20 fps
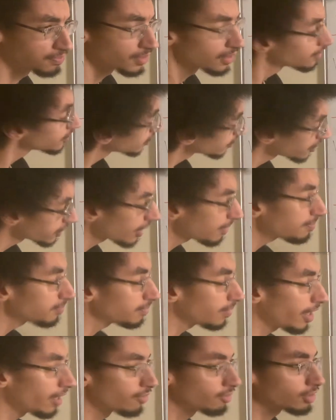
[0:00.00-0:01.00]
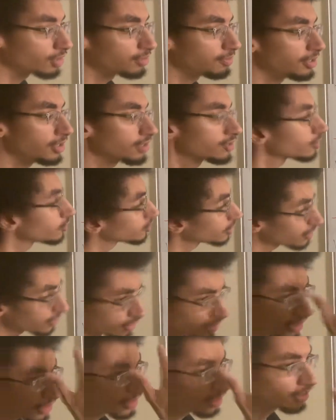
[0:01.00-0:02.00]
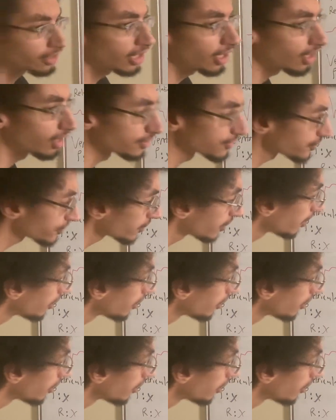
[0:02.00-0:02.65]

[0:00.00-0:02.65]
So in some arrhythmias, you just treat the cause,